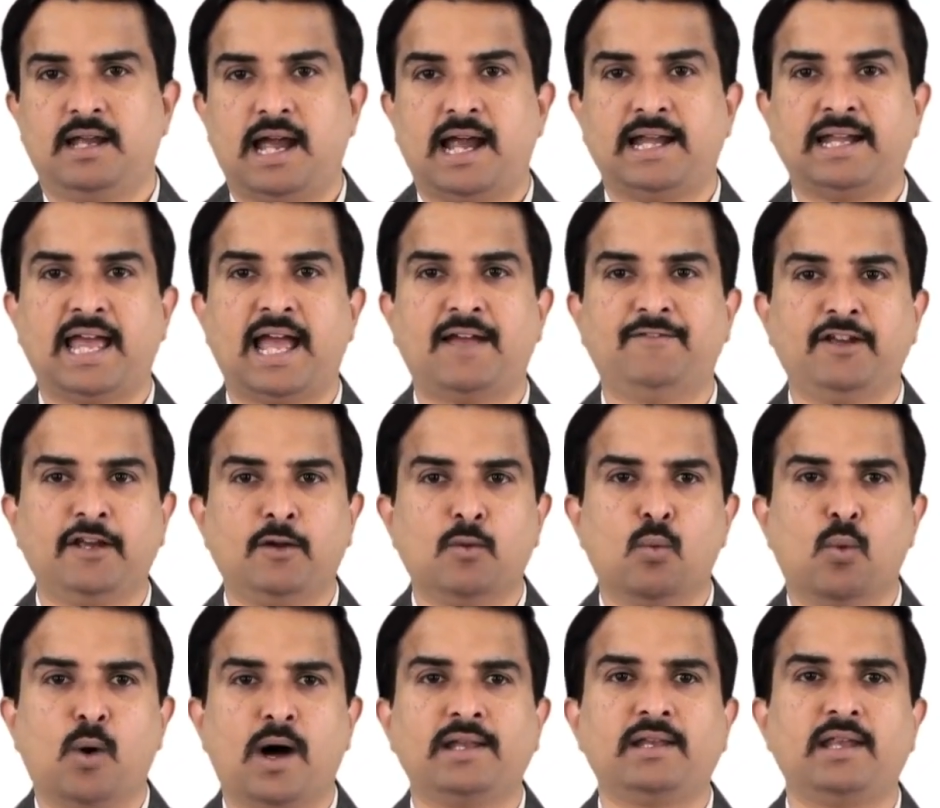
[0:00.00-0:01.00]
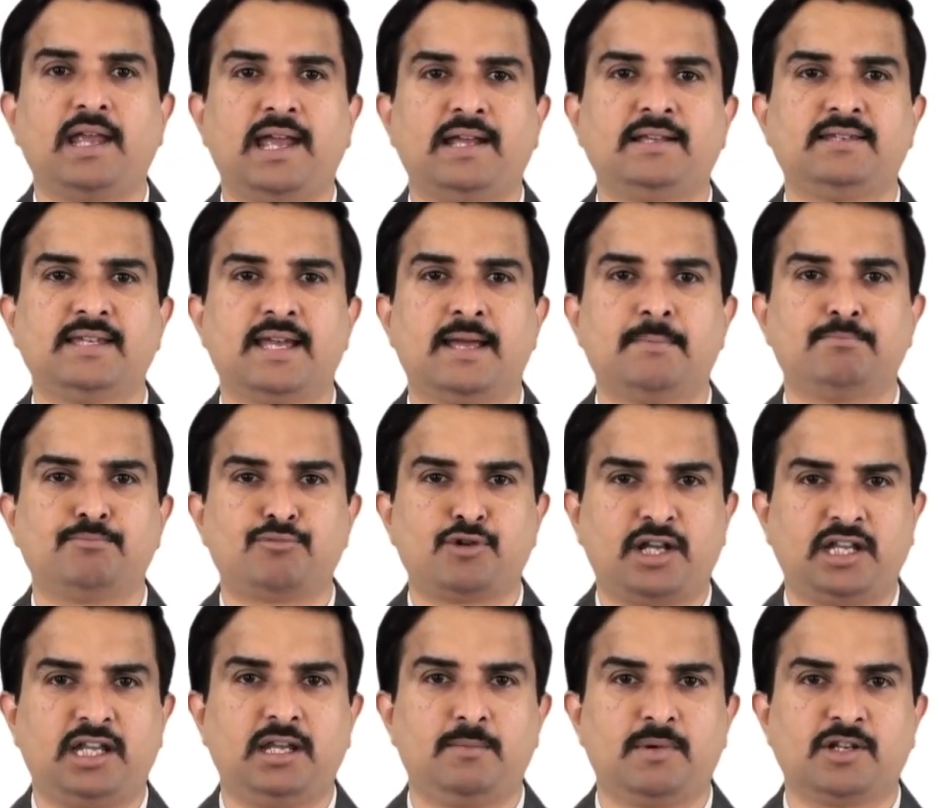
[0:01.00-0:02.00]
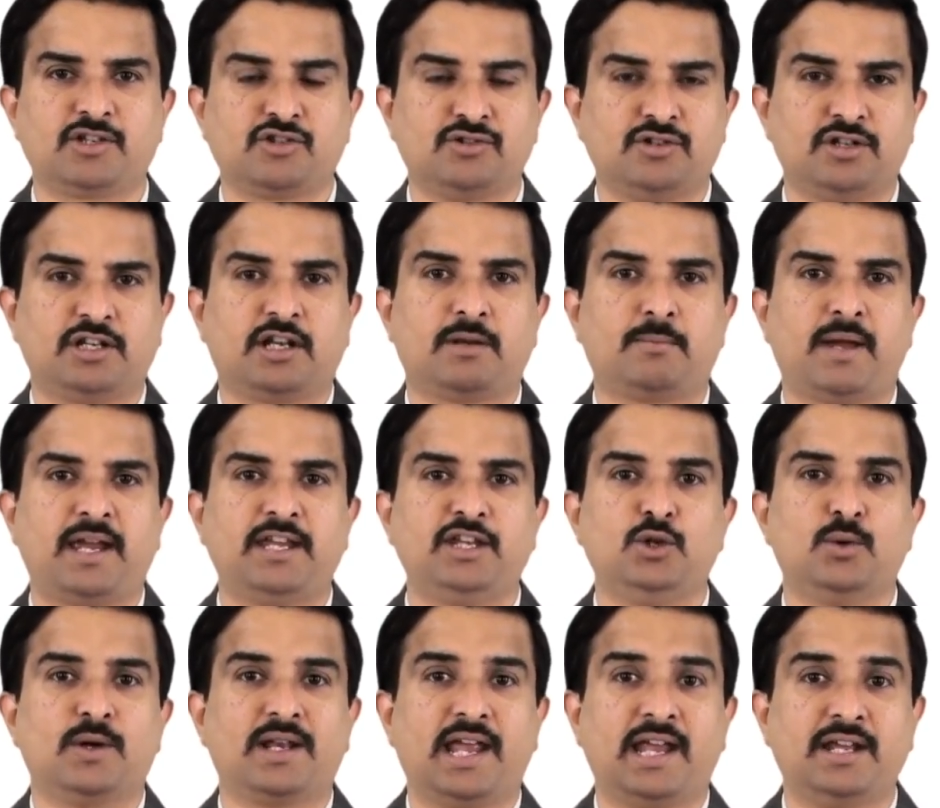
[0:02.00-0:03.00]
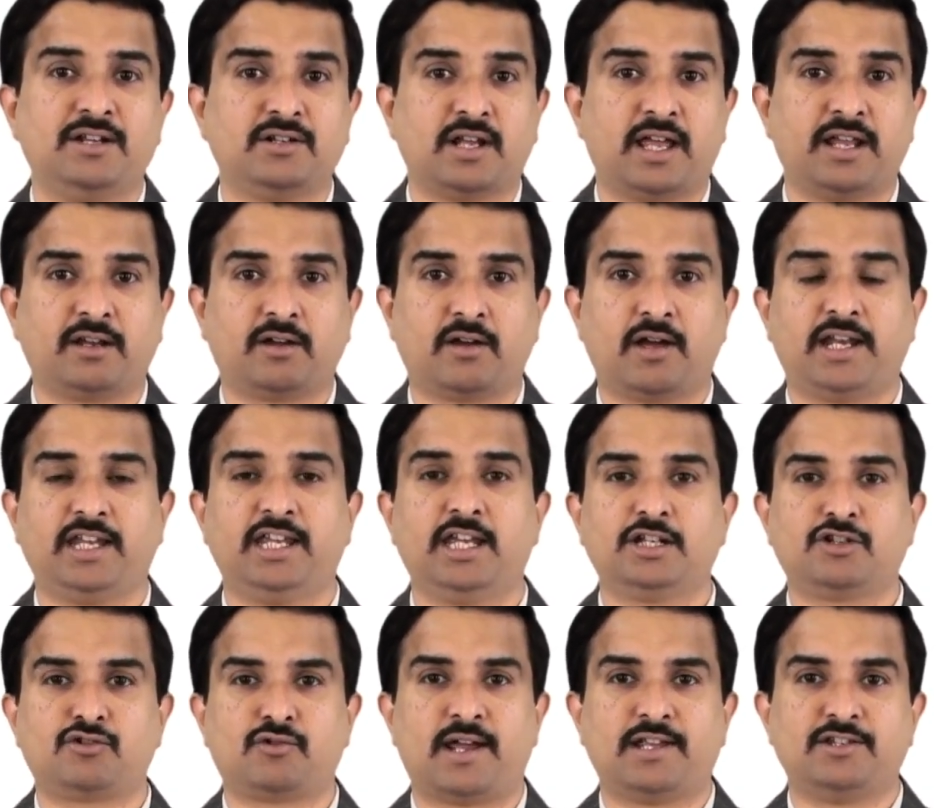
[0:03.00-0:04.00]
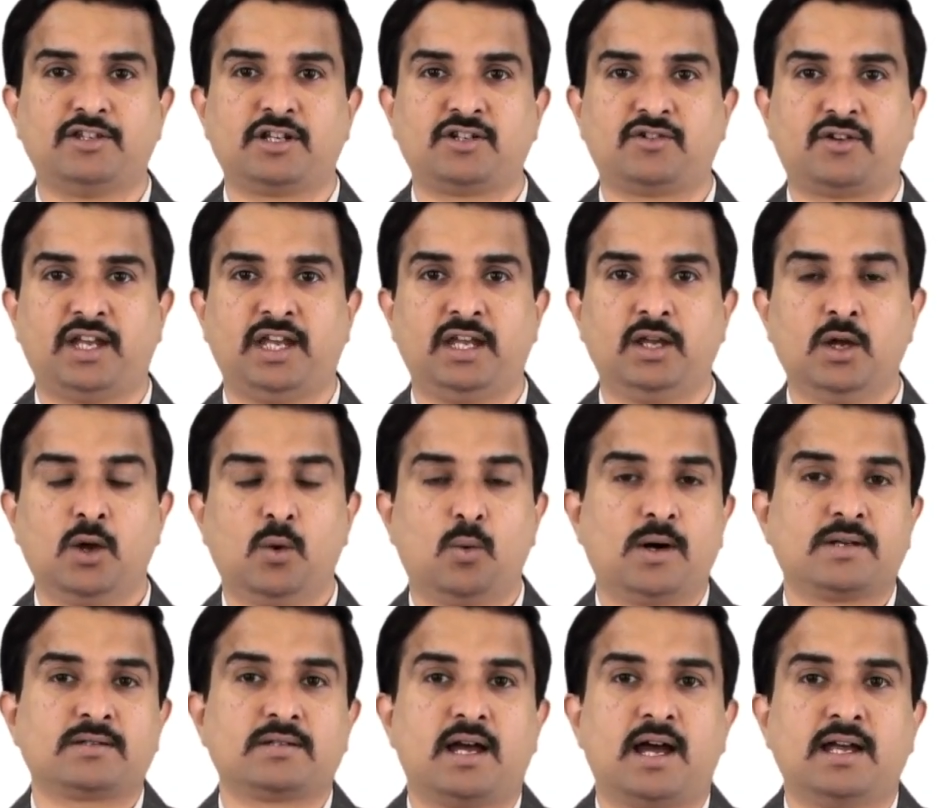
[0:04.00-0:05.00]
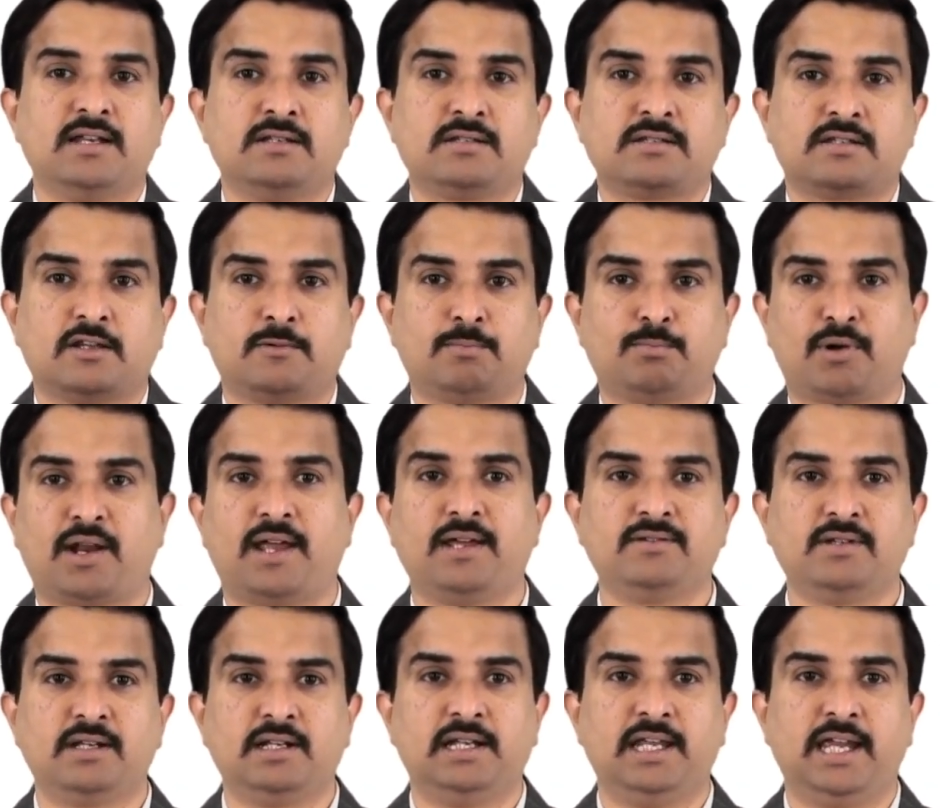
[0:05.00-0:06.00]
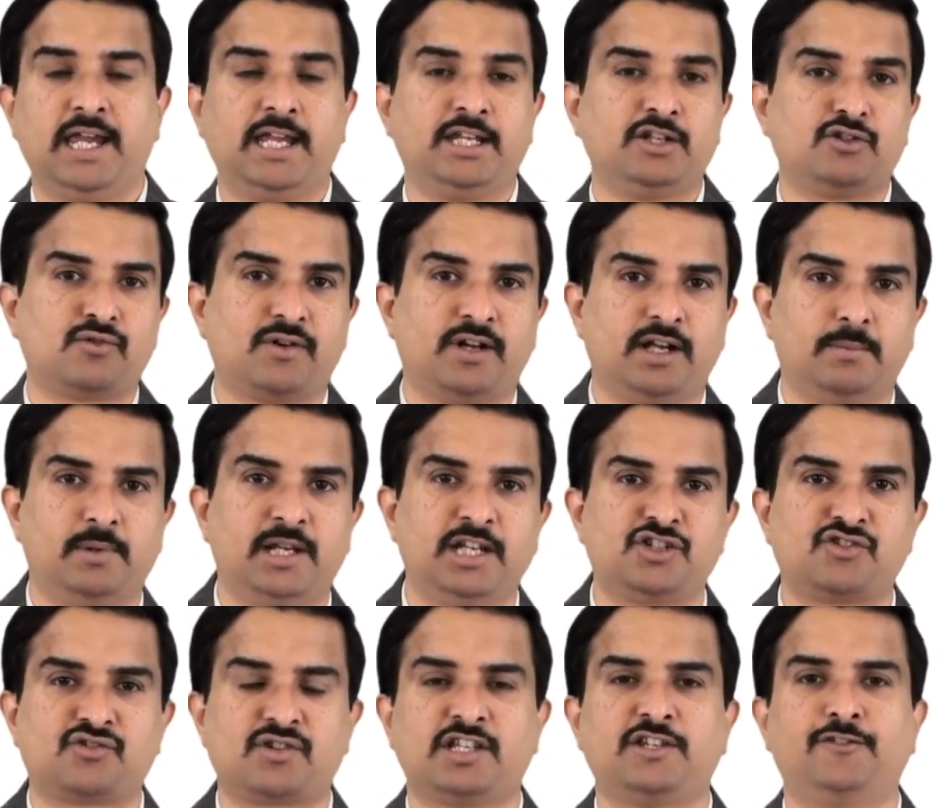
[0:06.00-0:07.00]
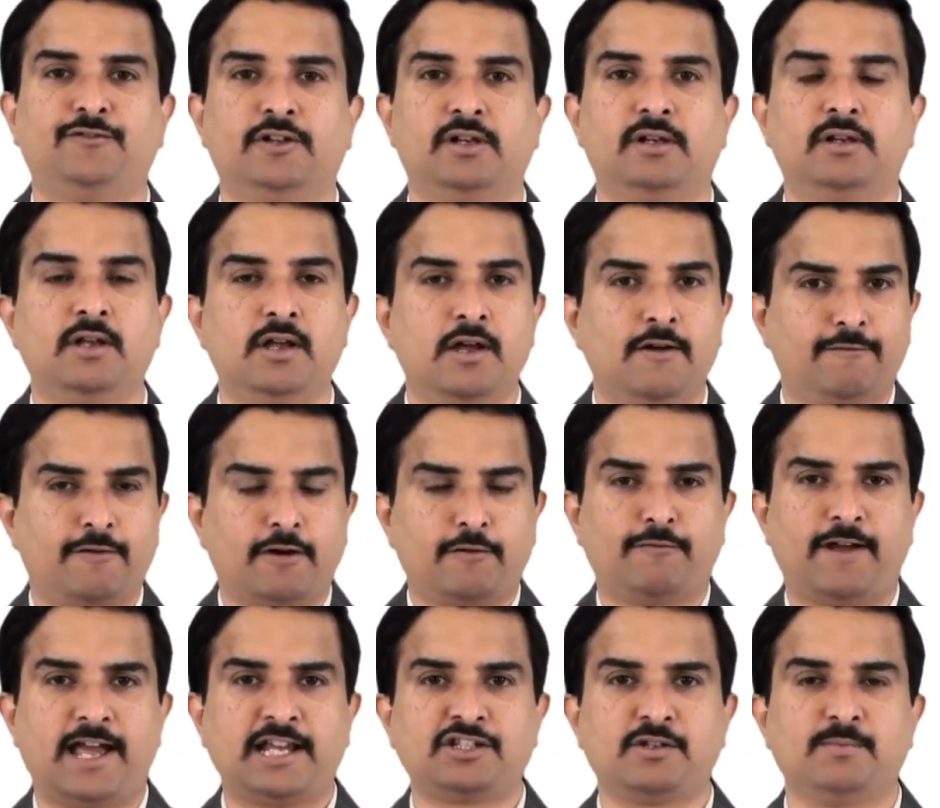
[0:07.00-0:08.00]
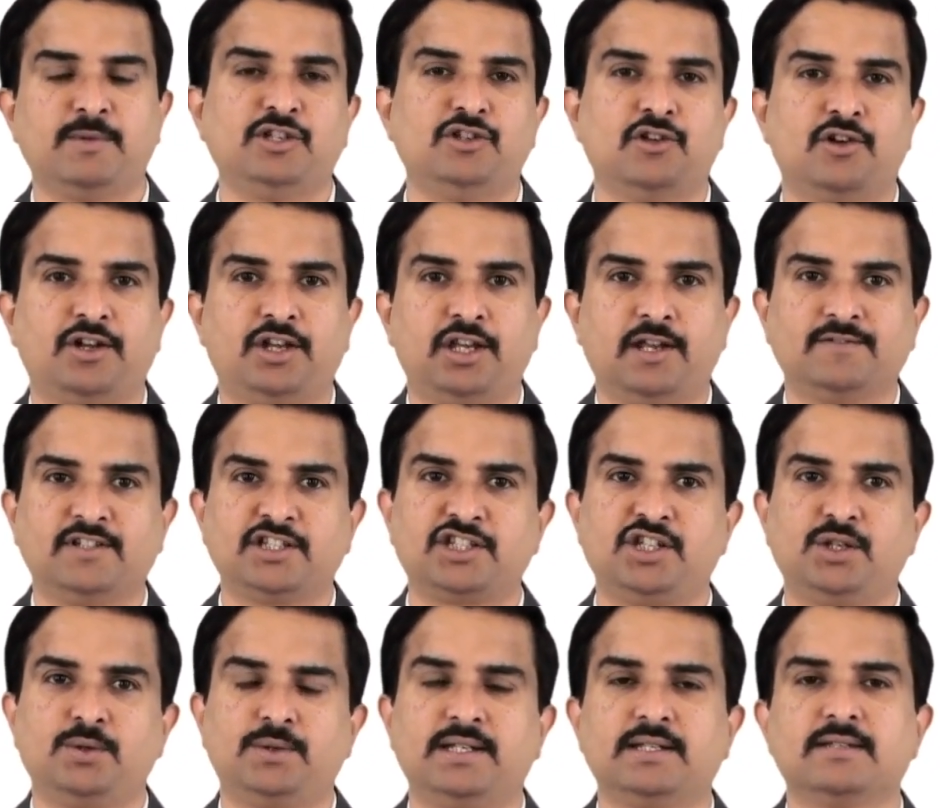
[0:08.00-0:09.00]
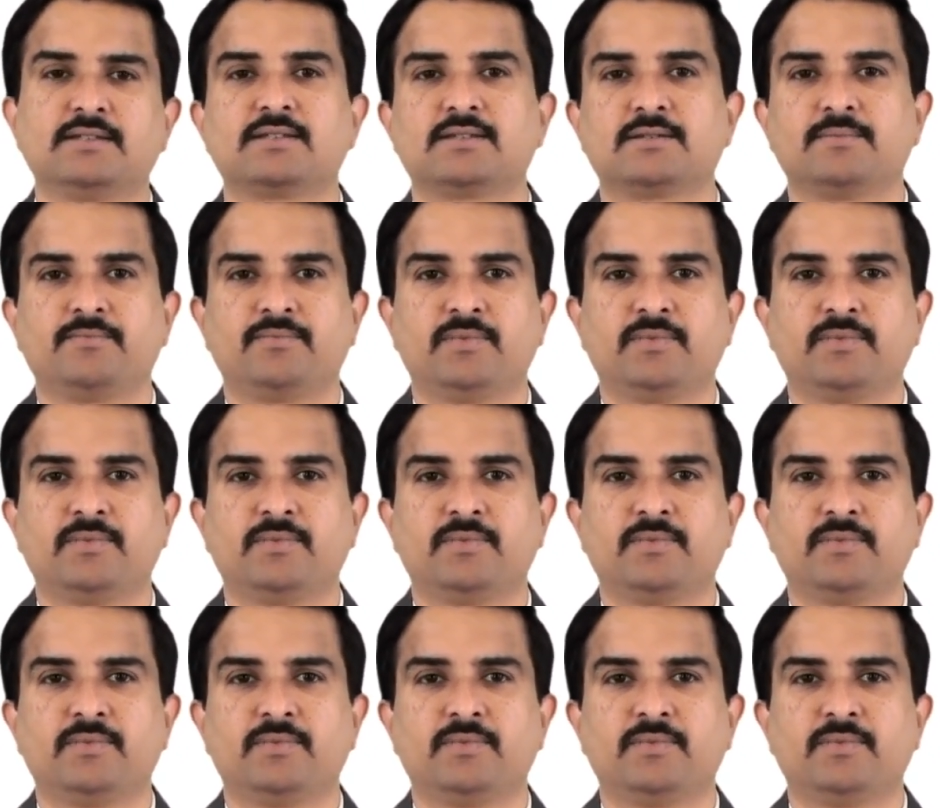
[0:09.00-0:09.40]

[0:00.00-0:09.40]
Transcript: and having one exam pretty much determine your entire career trajectory was unsurprisingly incredibly stressful for vast majority of the students.